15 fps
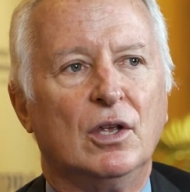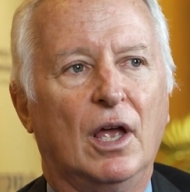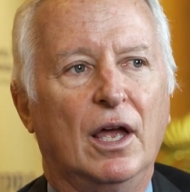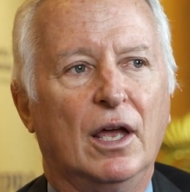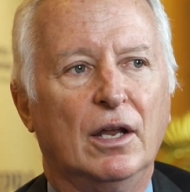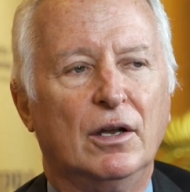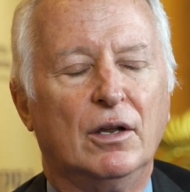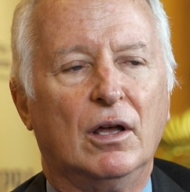
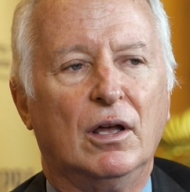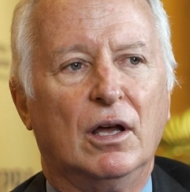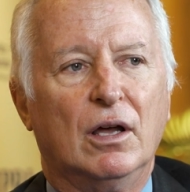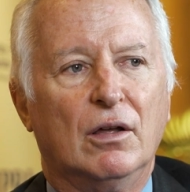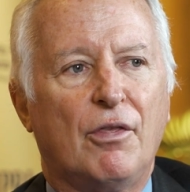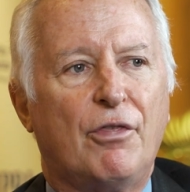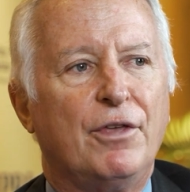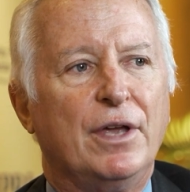And
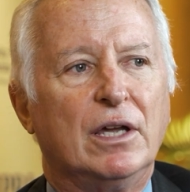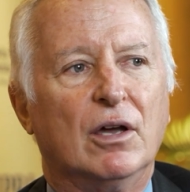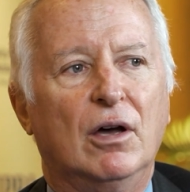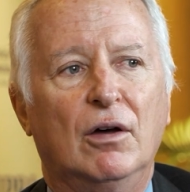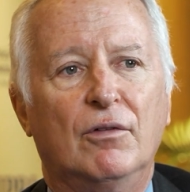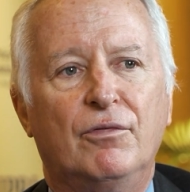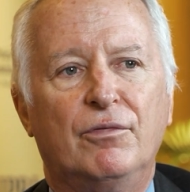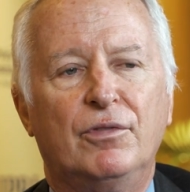think
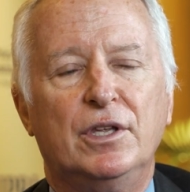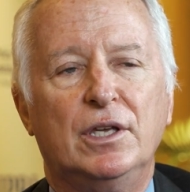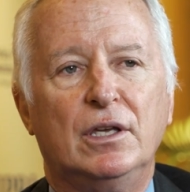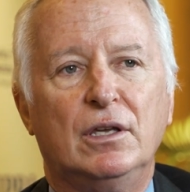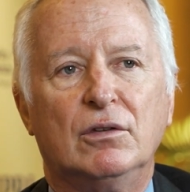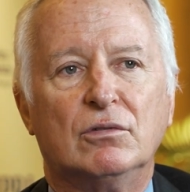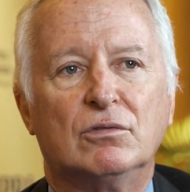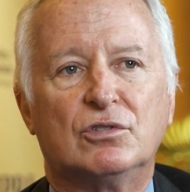of
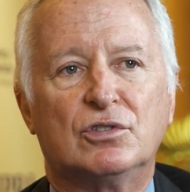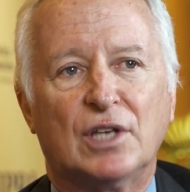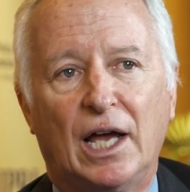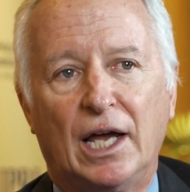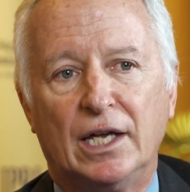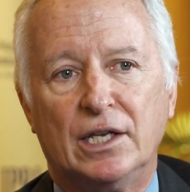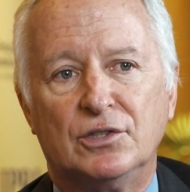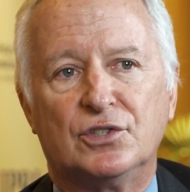the
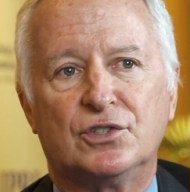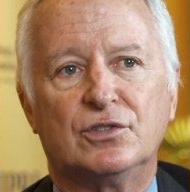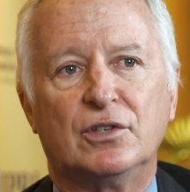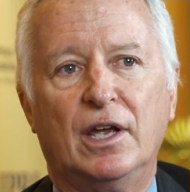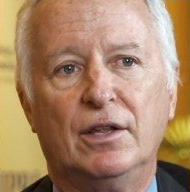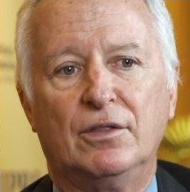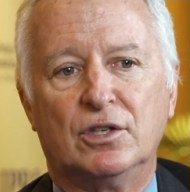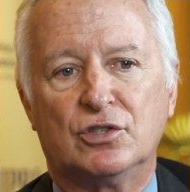size
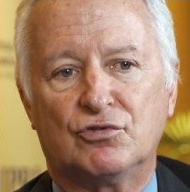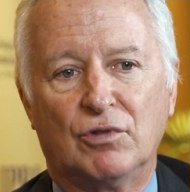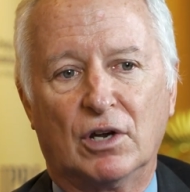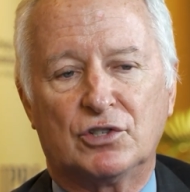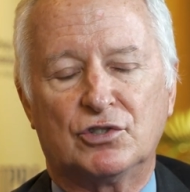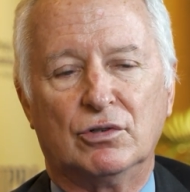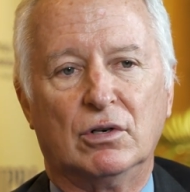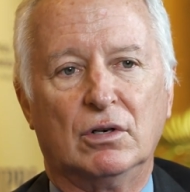and the
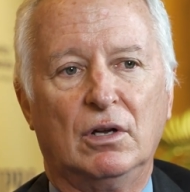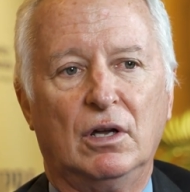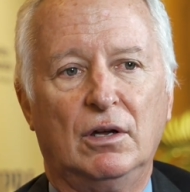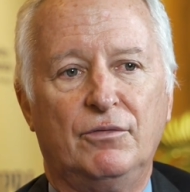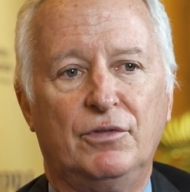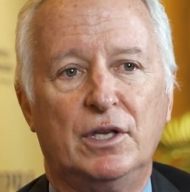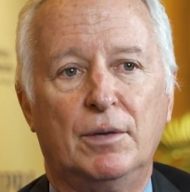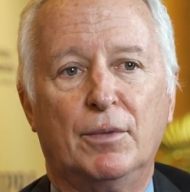structure
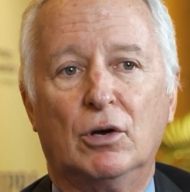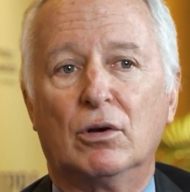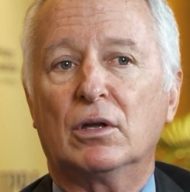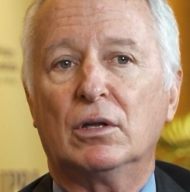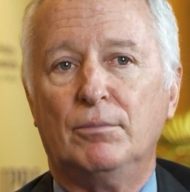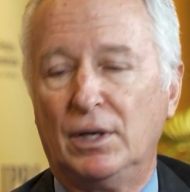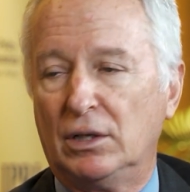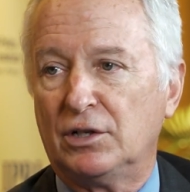of the
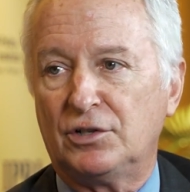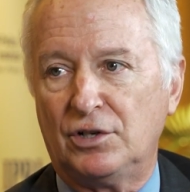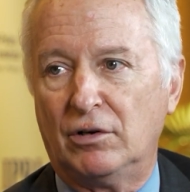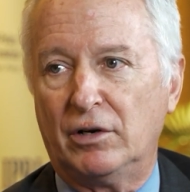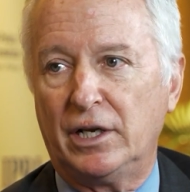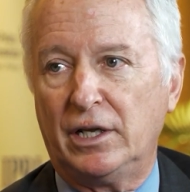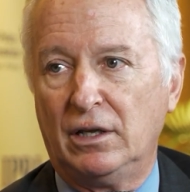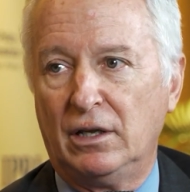American
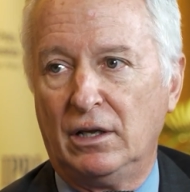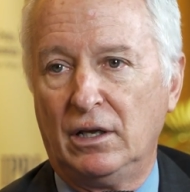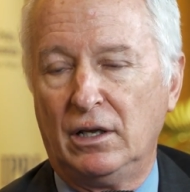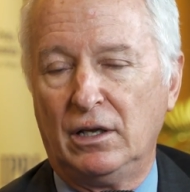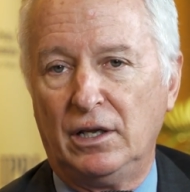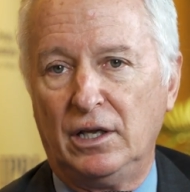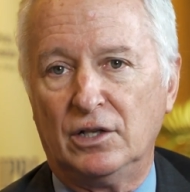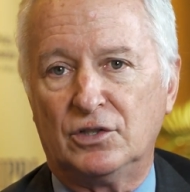military.
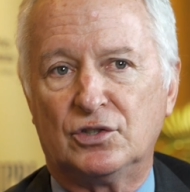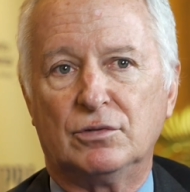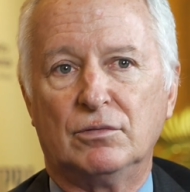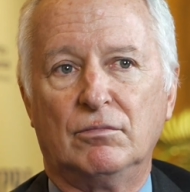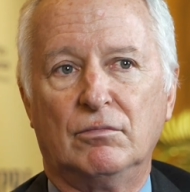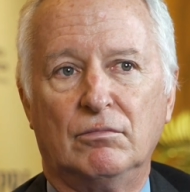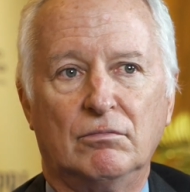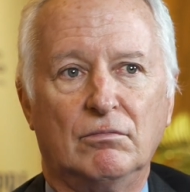It's
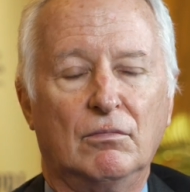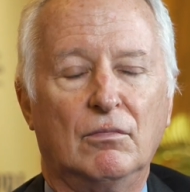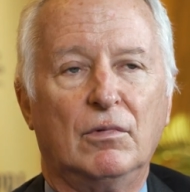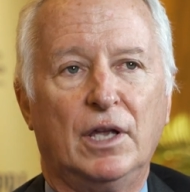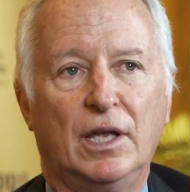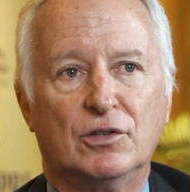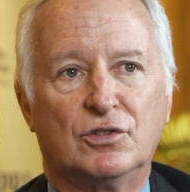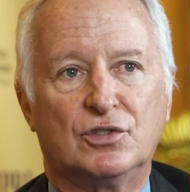
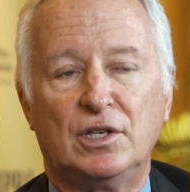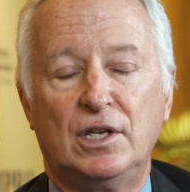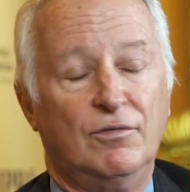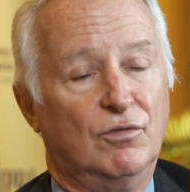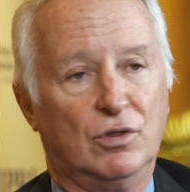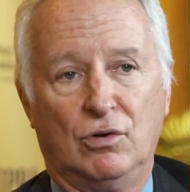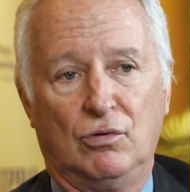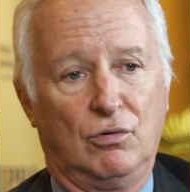
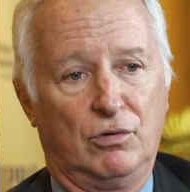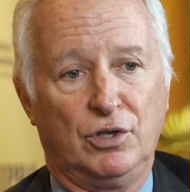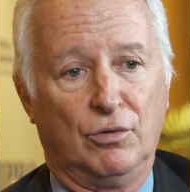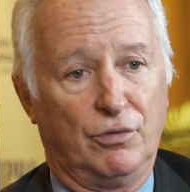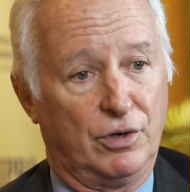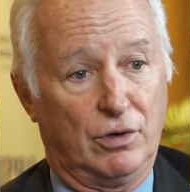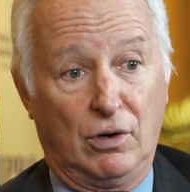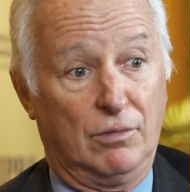even though, you
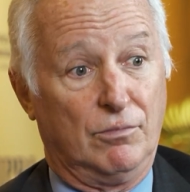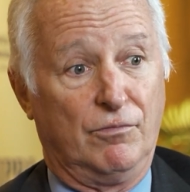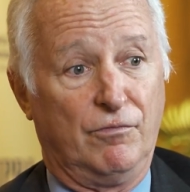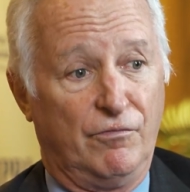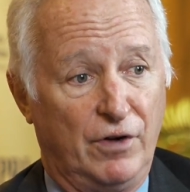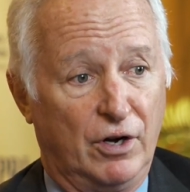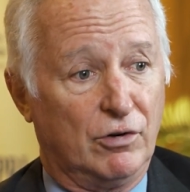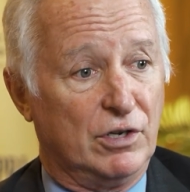know, there are
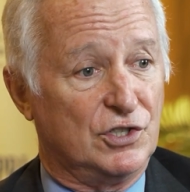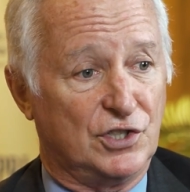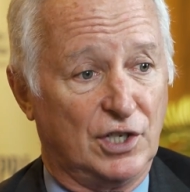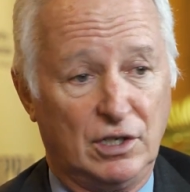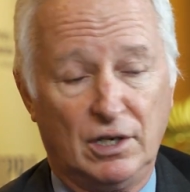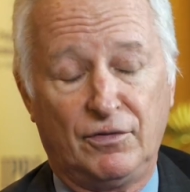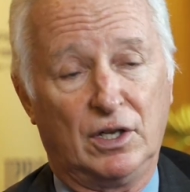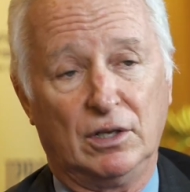very
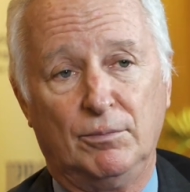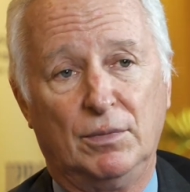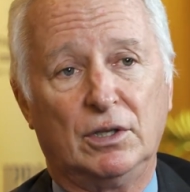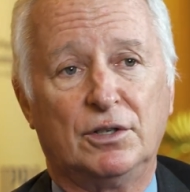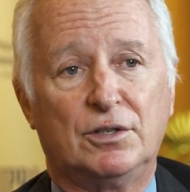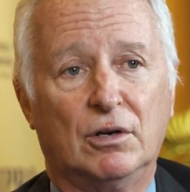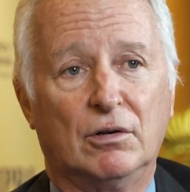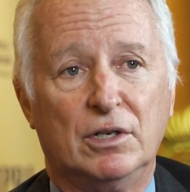significant
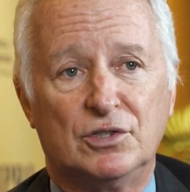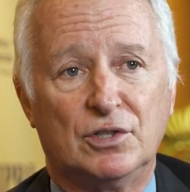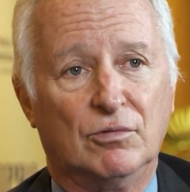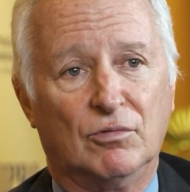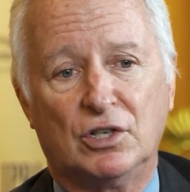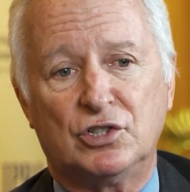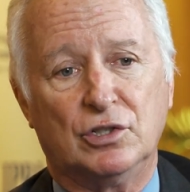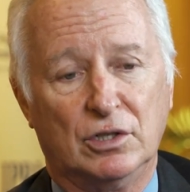militaries in
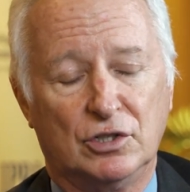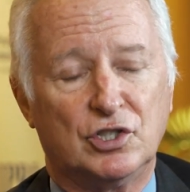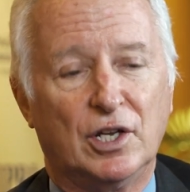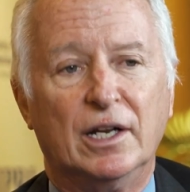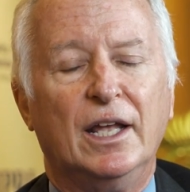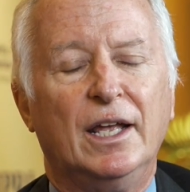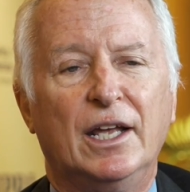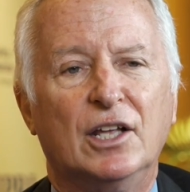Russia and
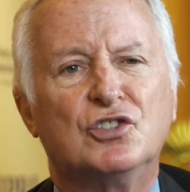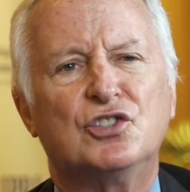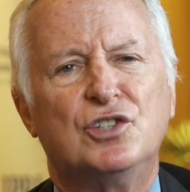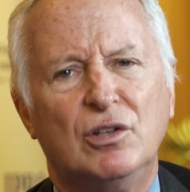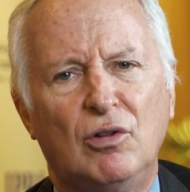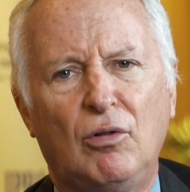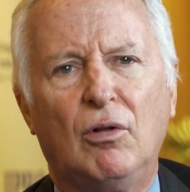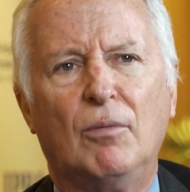China, it's
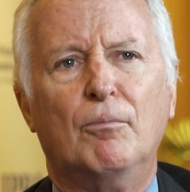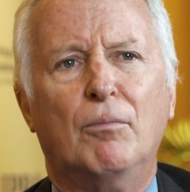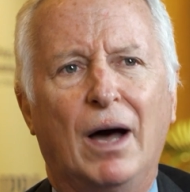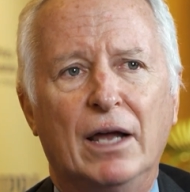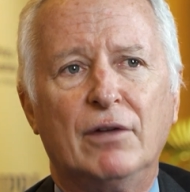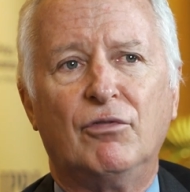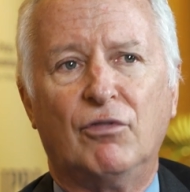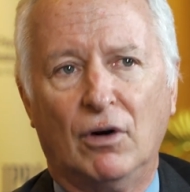still
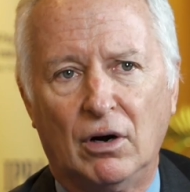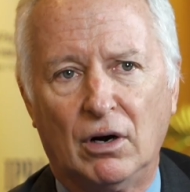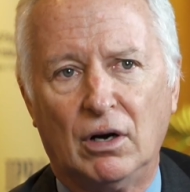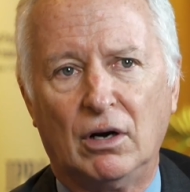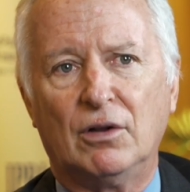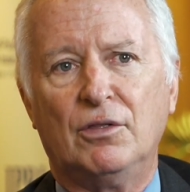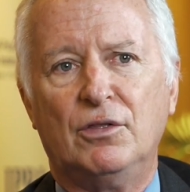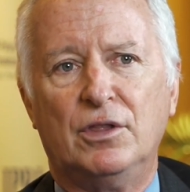by
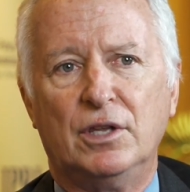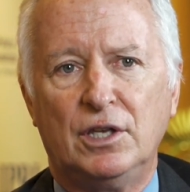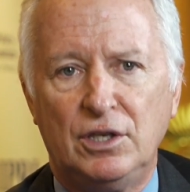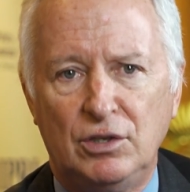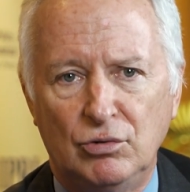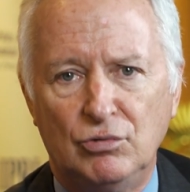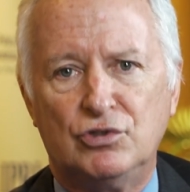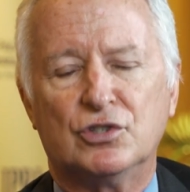far the
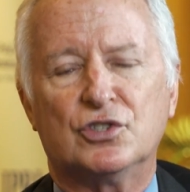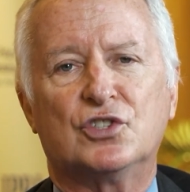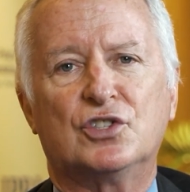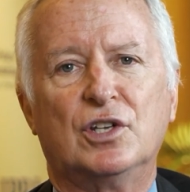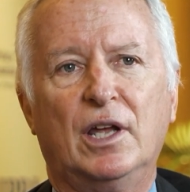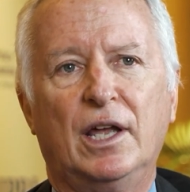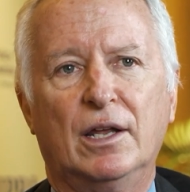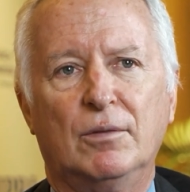
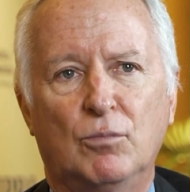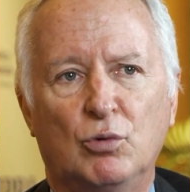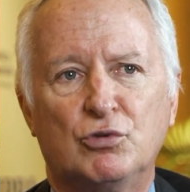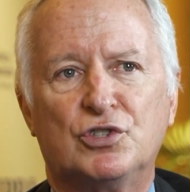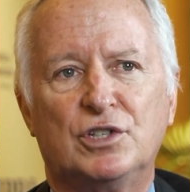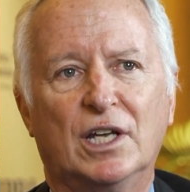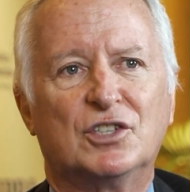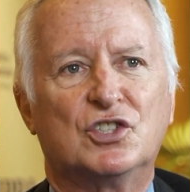hugest and
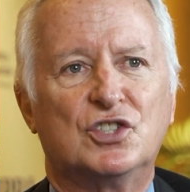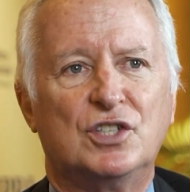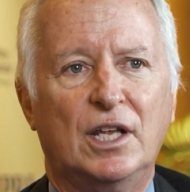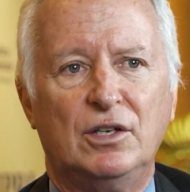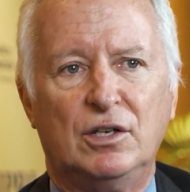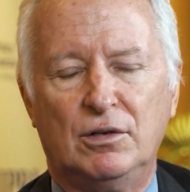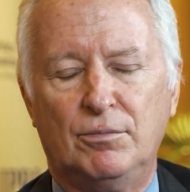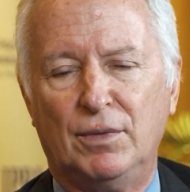most
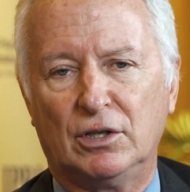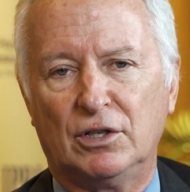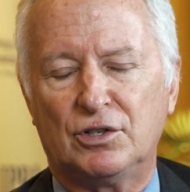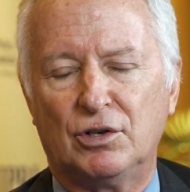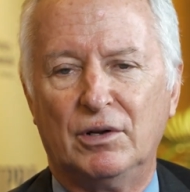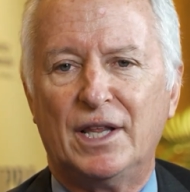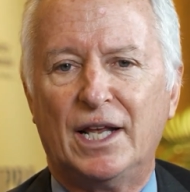extended military.